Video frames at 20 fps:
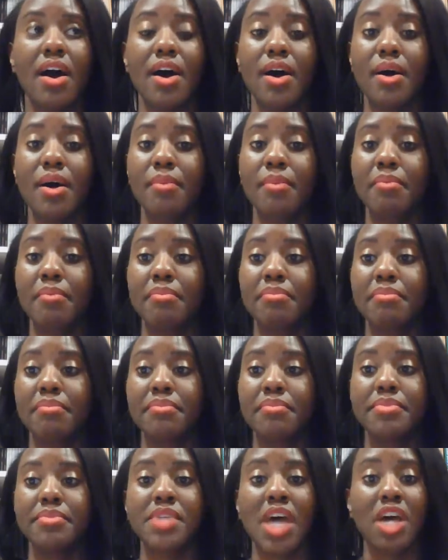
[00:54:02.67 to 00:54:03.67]

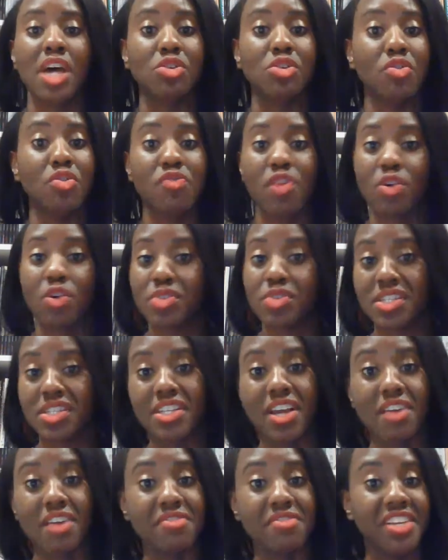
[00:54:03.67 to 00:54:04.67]
Technical folks
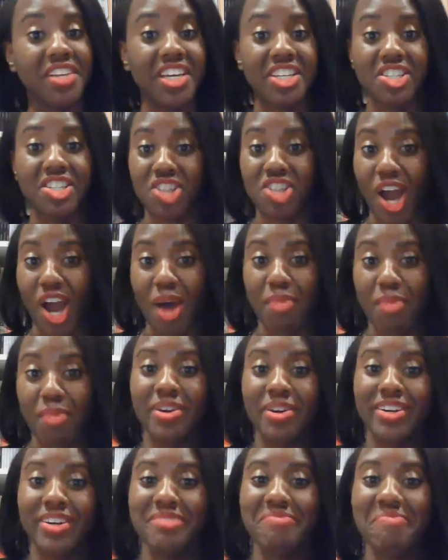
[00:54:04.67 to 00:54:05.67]
can definitely get a
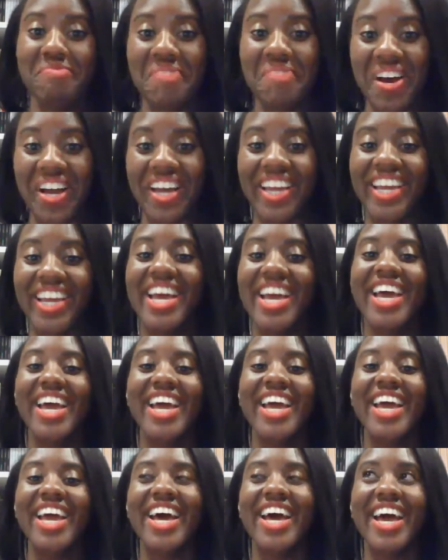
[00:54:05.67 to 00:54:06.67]
job, but
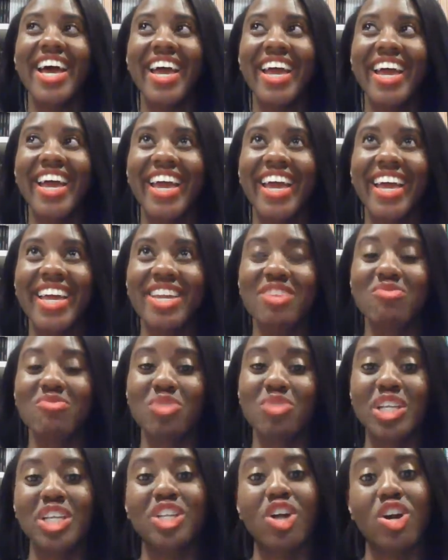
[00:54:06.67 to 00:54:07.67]

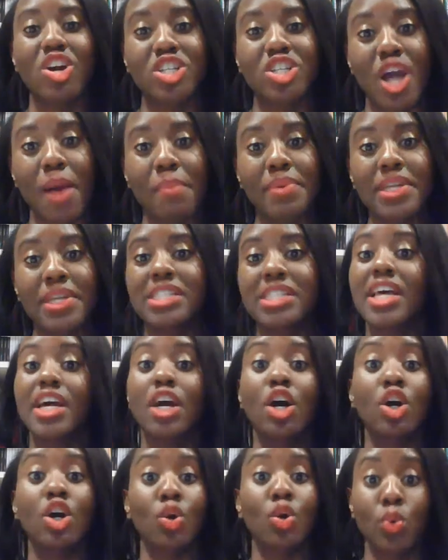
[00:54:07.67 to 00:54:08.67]
in really large companies
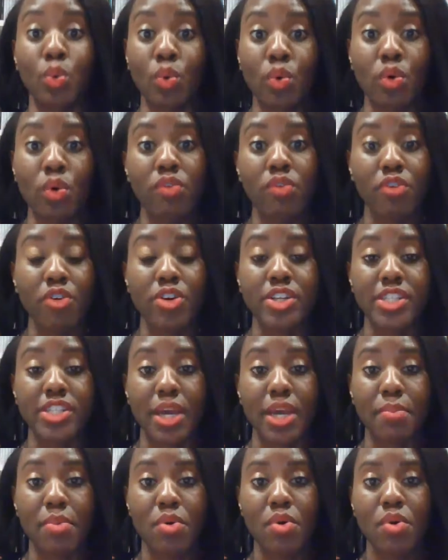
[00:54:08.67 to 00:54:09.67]
like a Google, for
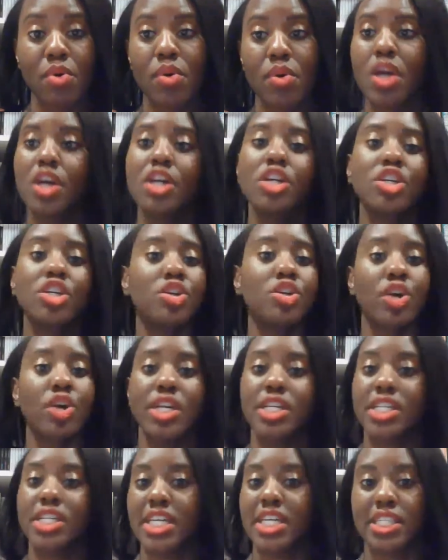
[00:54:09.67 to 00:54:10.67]
example, you're
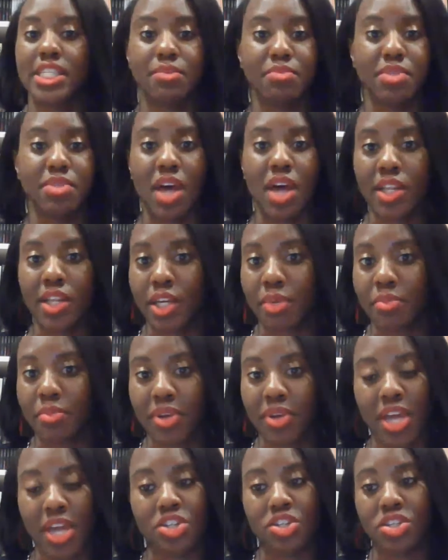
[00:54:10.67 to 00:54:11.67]
going to need some solid
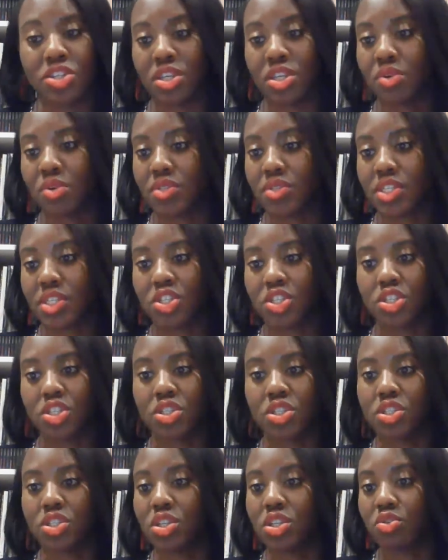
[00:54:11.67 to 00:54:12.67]
communication skills.
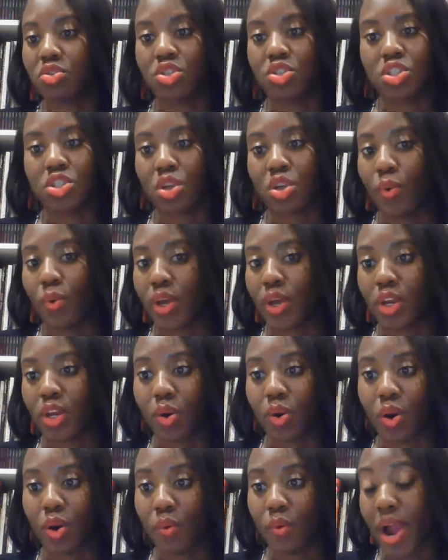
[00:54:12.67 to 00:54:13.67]
There's just no
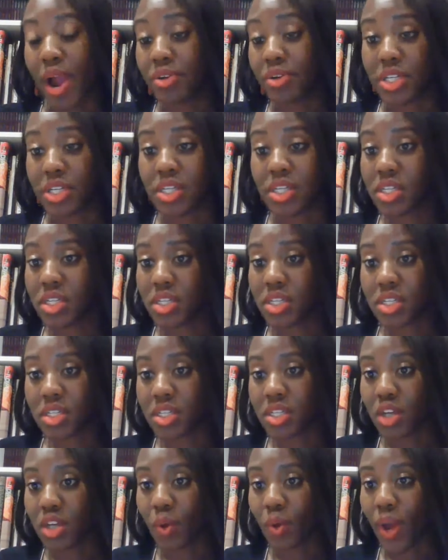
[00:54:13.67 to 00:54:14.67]
getting around it.
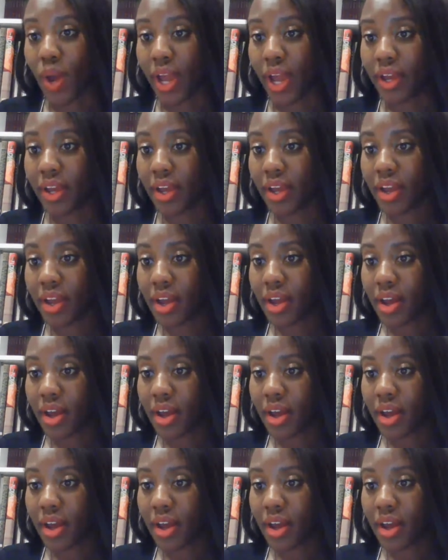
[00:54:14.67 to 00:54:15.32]
No way.